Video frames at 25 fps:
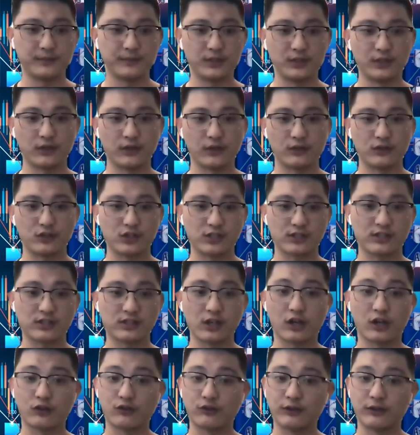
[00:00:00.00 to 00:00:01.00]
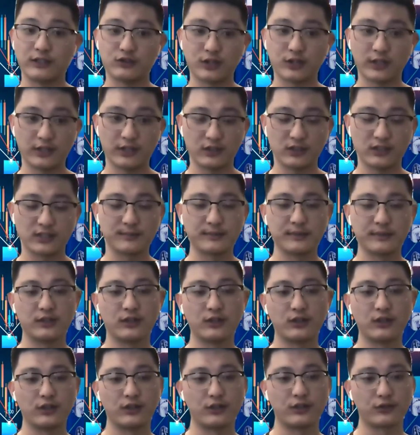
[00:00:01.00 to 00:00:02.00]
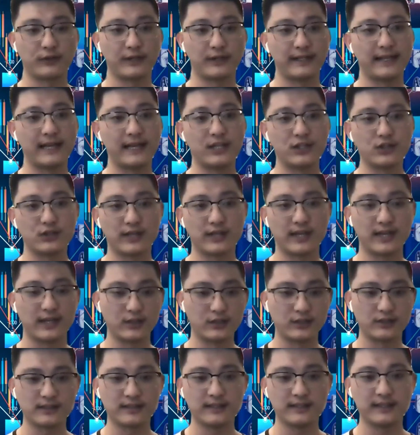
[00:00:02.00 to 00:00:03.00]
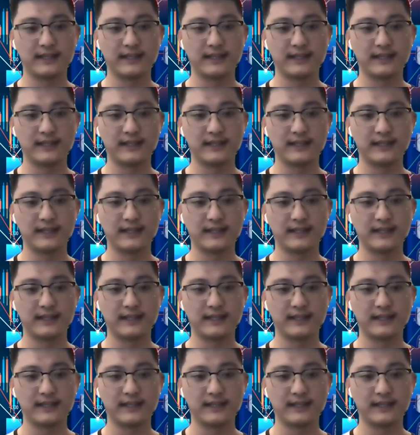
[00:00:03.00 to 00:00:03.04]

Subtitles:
They're just not great traders, but they're great educators,